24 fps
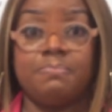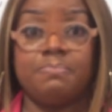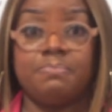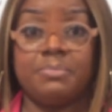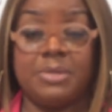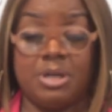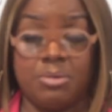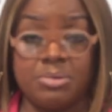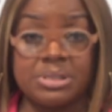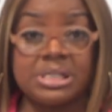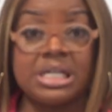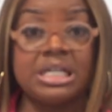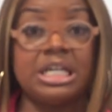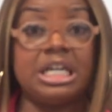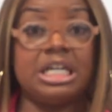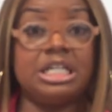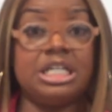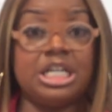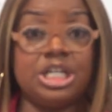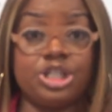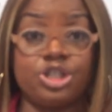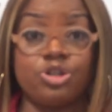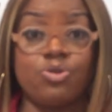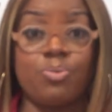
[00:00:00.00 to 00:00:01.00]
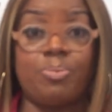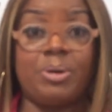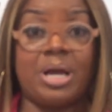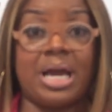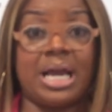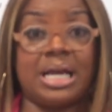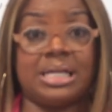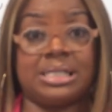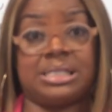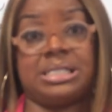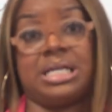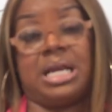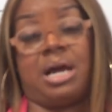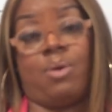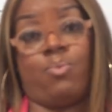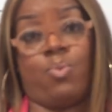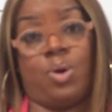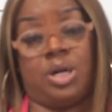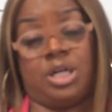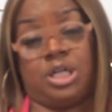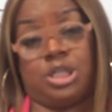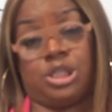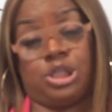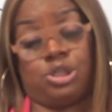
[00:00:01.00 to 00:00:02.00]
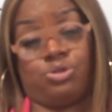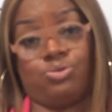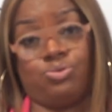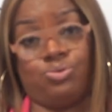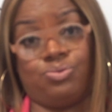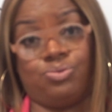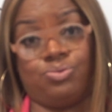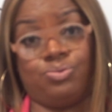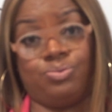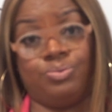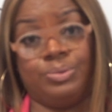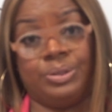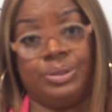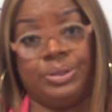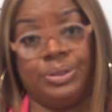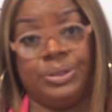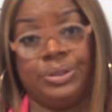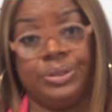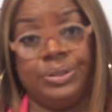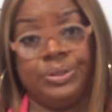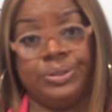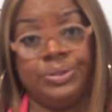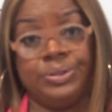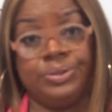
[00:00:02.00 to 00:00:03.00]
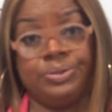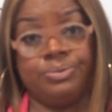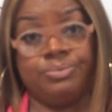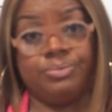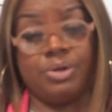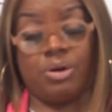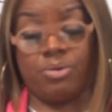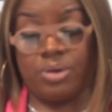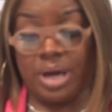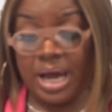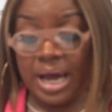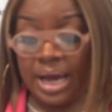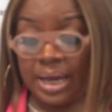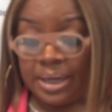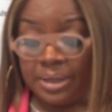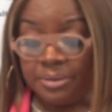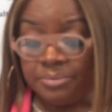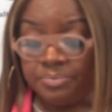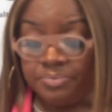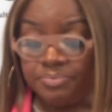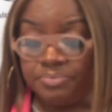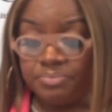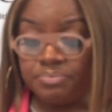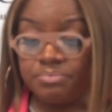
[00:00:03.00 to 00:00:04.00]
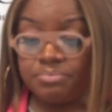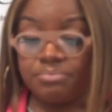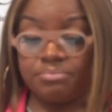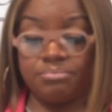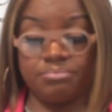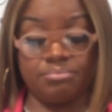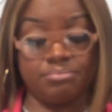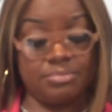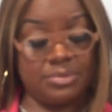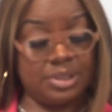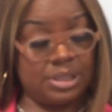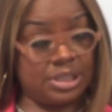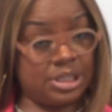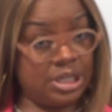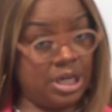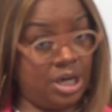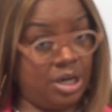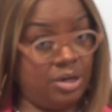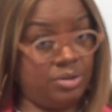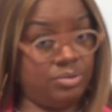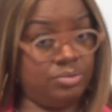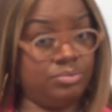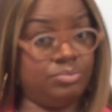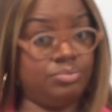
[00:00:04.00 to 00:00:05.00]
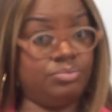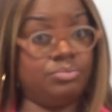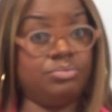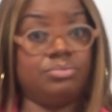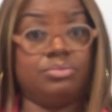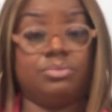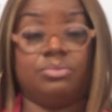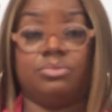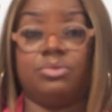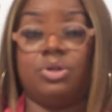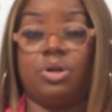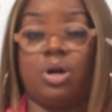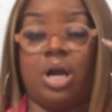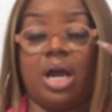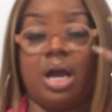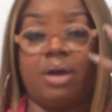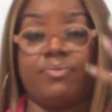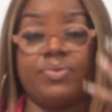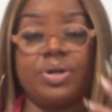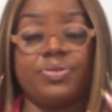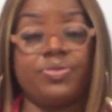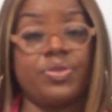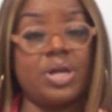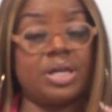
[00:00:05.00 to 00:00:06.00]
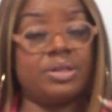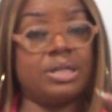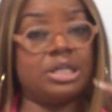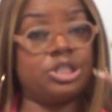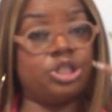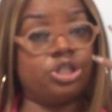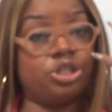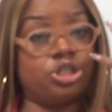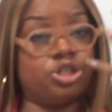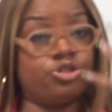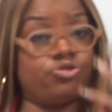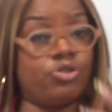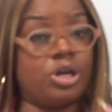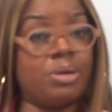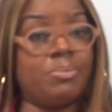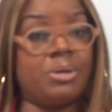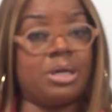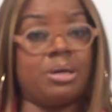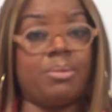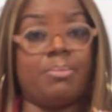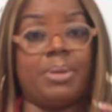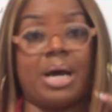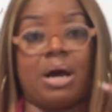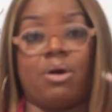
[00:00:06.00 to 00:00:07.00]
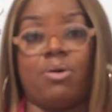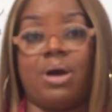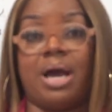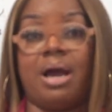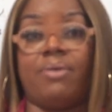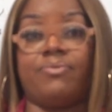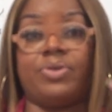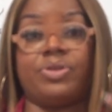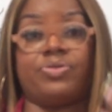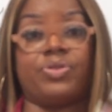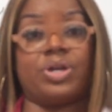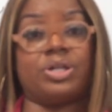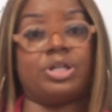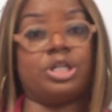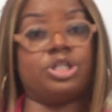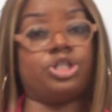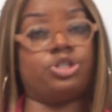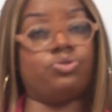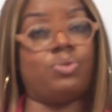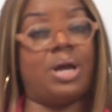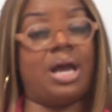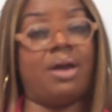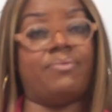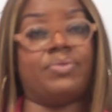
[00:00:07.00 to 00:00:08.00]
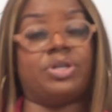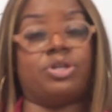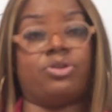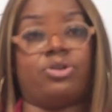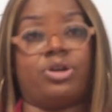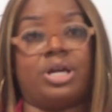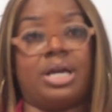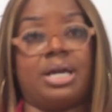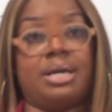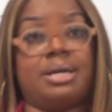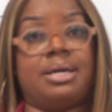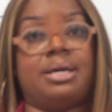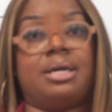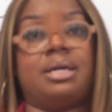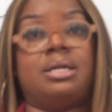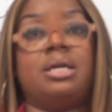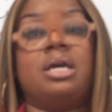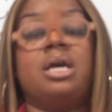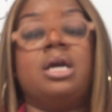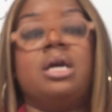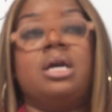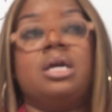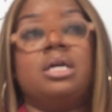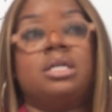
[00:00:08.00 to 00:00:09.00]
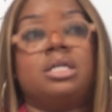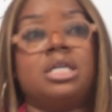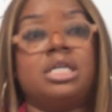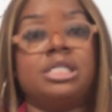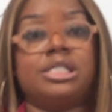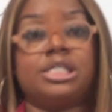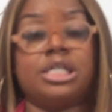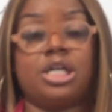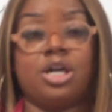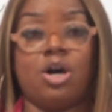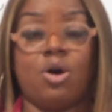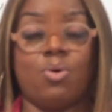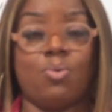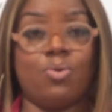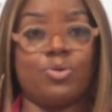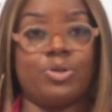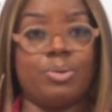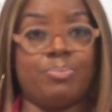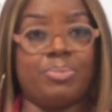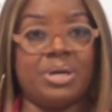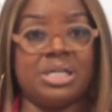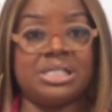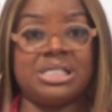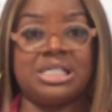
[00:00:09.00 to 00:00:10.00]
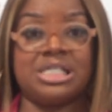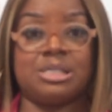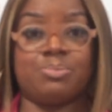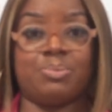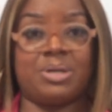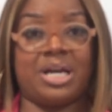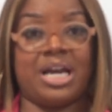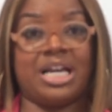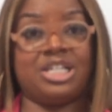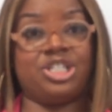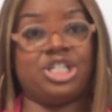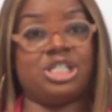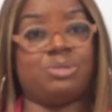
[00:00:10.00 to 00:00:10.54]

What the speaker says: It was in the initial plans that I wanted the school. Okay? So, everything that you're dreaming about, everything that you have in your head needs to go on the business plan.